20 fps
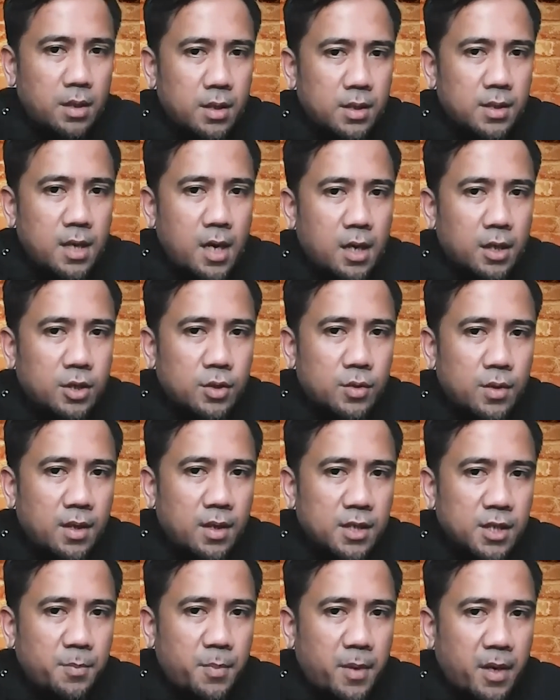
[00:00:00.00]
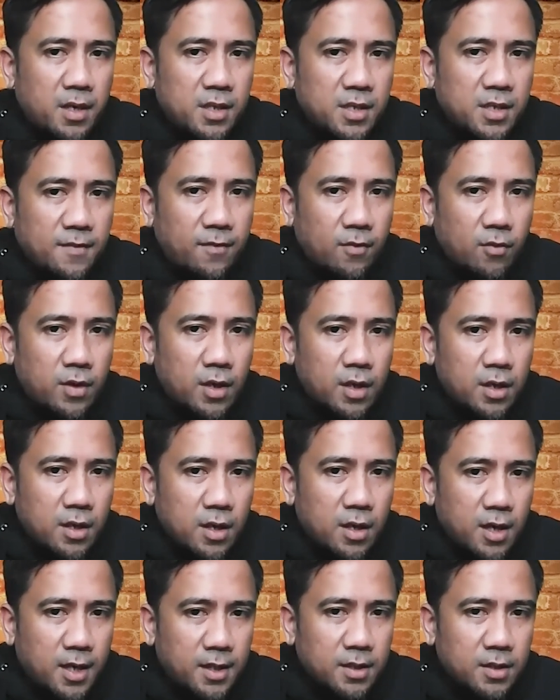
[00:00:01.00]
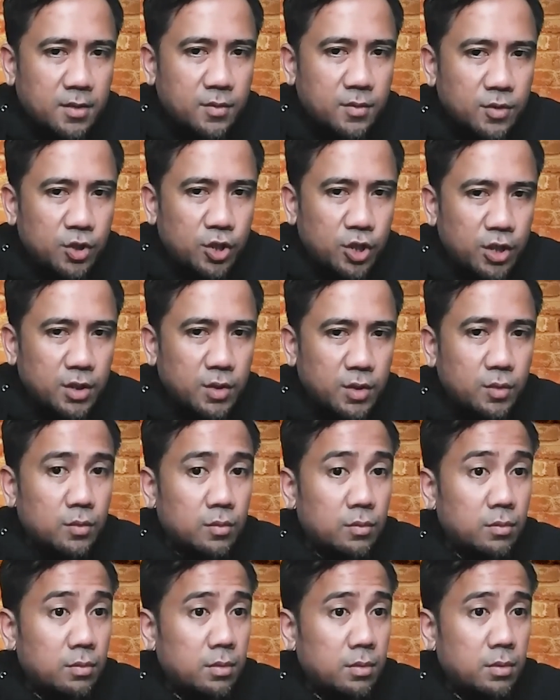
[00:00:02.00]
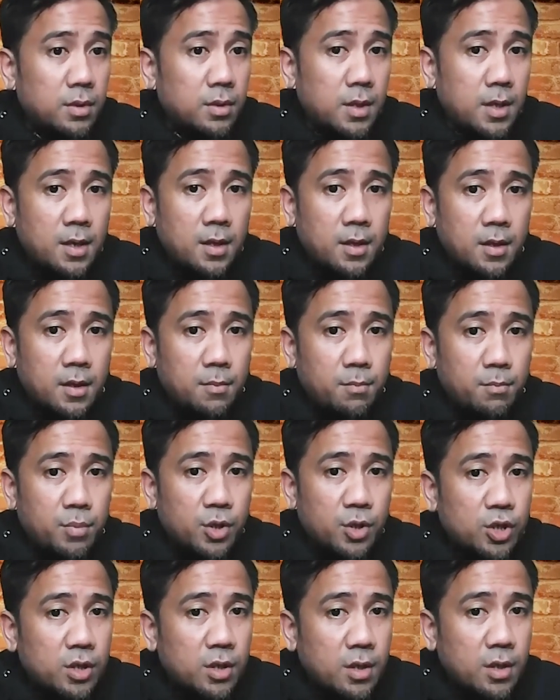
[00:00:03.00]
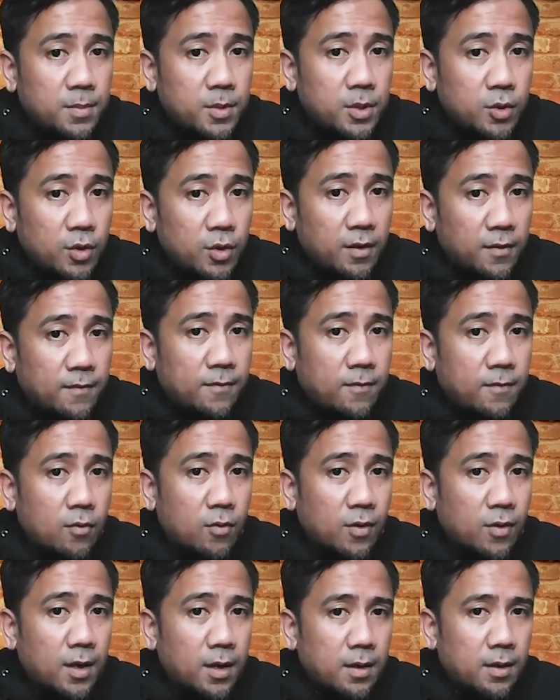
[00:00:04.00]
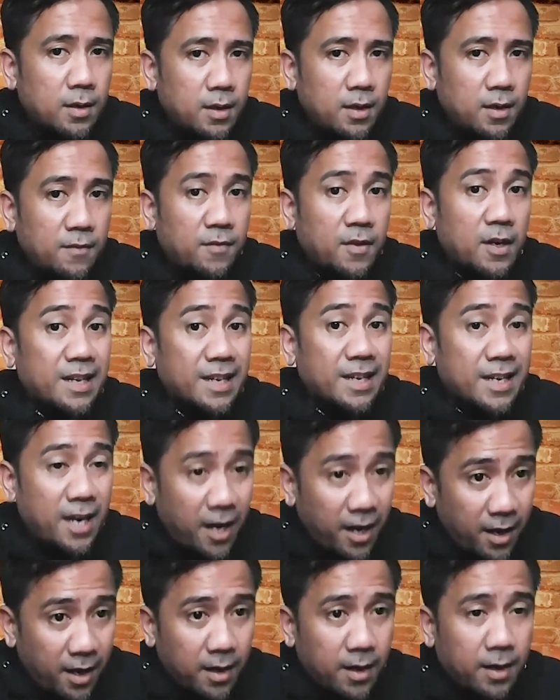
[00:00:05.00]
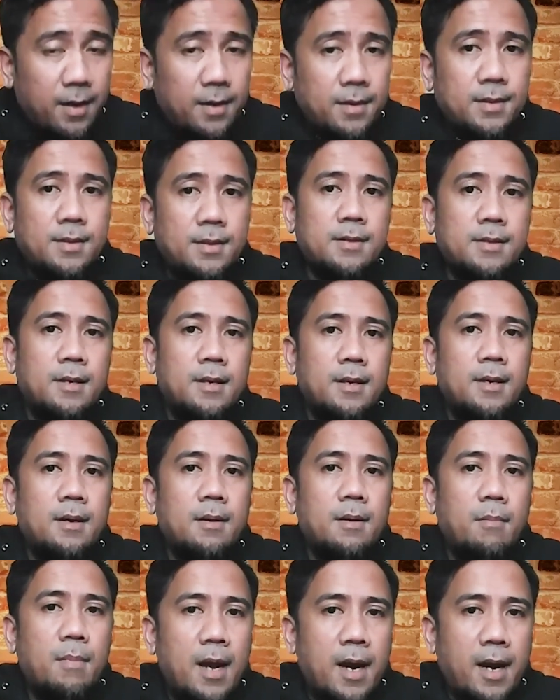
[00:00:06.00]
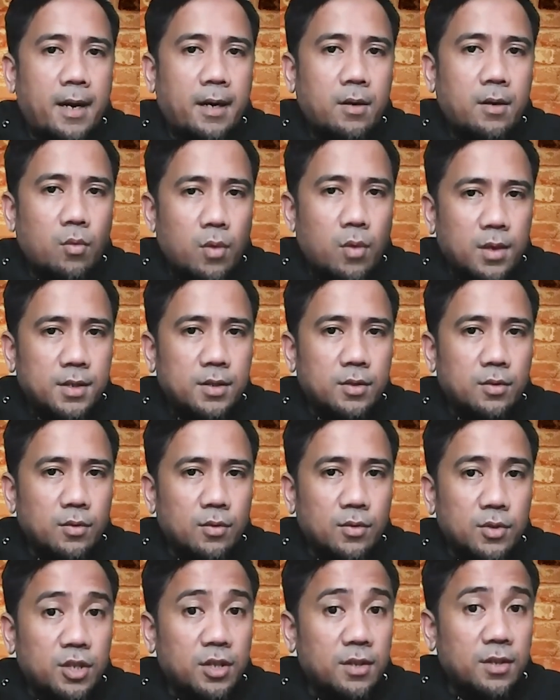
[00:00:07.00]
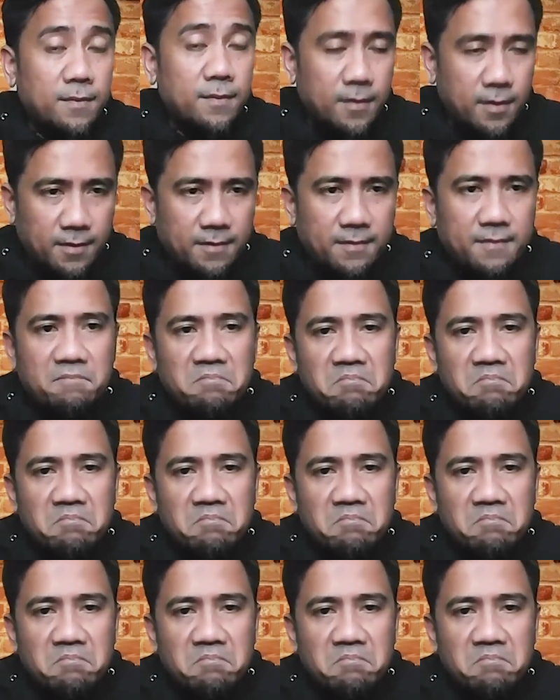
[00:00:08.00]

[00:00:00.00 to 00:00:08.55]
is actually a space for the knight to g2, the bishop to e4, if in case black wants to go g5.